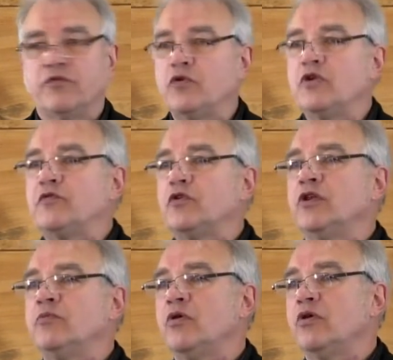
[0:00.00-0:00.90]

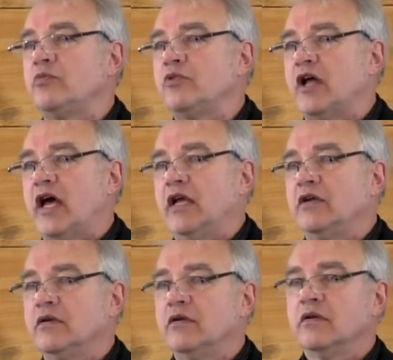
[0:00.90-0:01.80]
Fruitful and multiply.
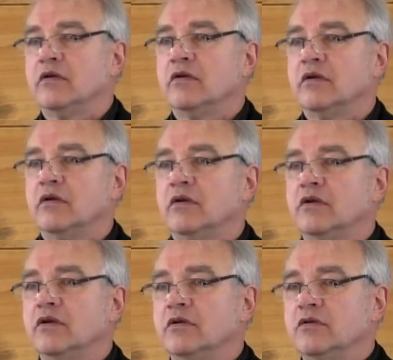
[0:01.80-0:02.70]

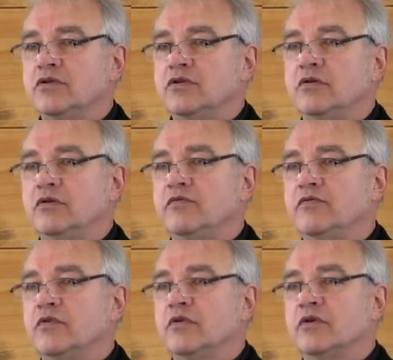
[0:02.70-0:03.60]
Two,
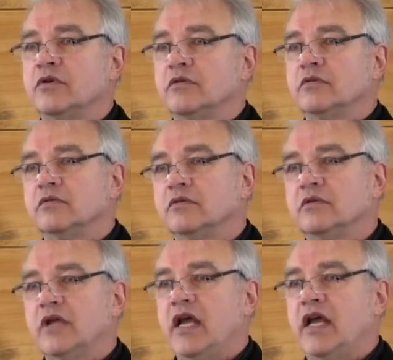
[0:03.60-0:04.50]
four,
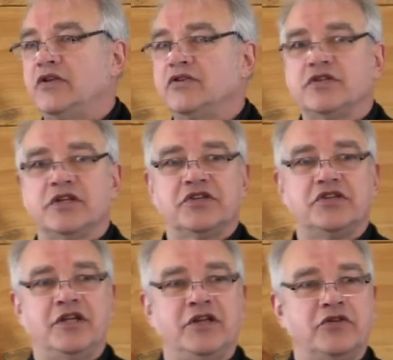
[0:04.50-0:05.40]
8,
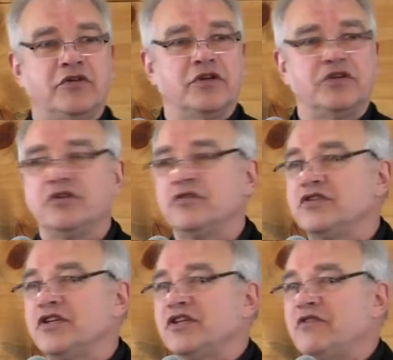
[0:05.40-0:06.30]
16, 32,
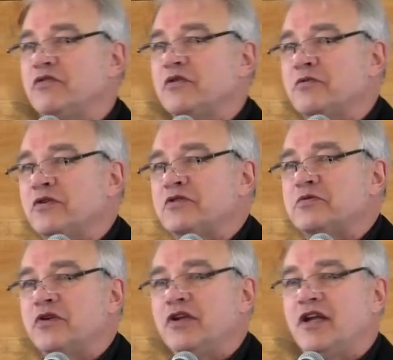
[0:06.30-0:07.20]
64,
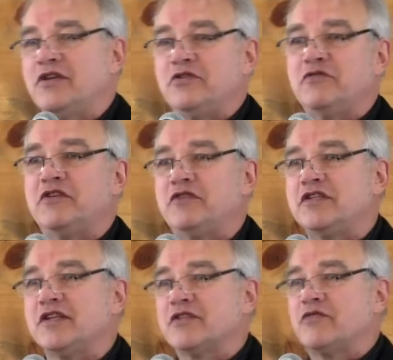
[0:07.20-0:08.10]
128,
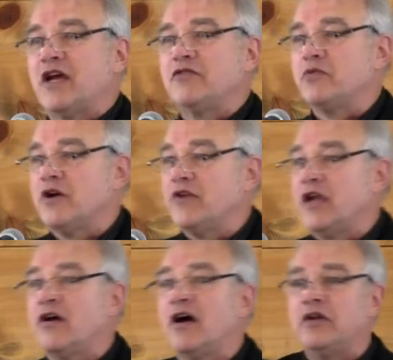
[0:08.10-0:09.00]
256, 512,
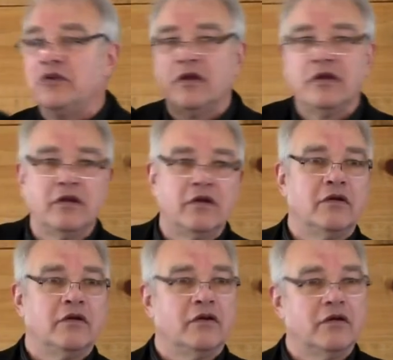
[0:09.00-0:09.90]
and on.
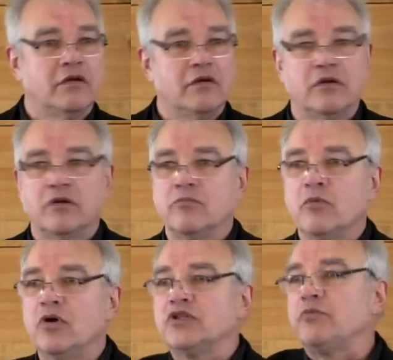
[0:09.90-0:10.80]

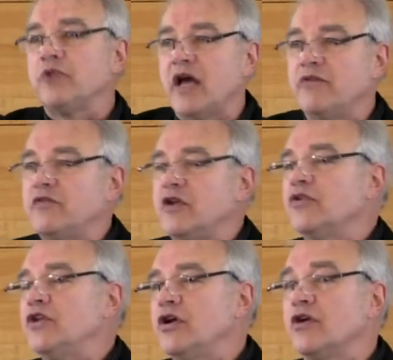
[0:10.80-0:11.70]
Multiply,
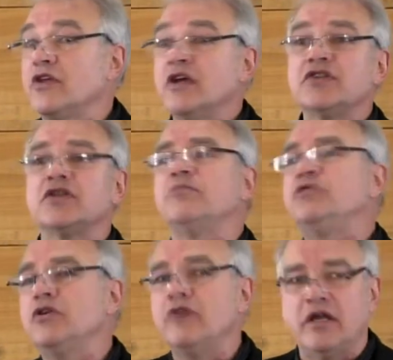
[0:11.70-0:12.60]
fill the earth,
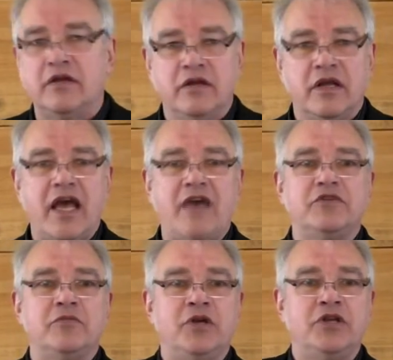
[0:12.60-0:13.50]
subdue it,
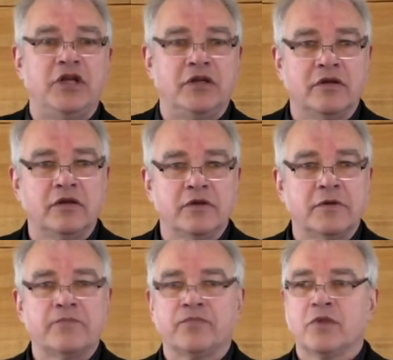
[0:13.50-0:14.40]
have dominion.
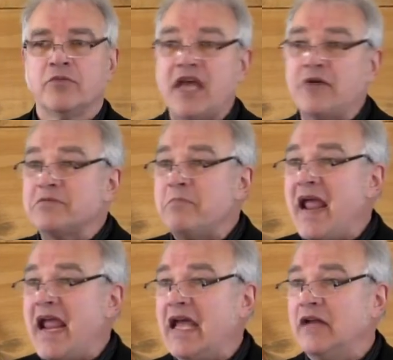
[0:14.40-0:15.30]
But that was
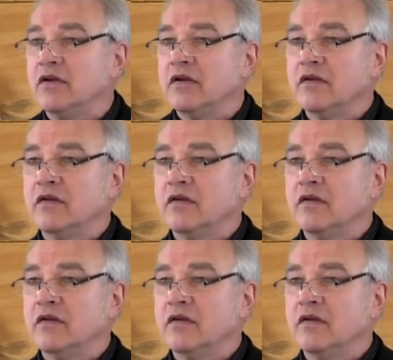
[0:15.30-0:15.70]
man.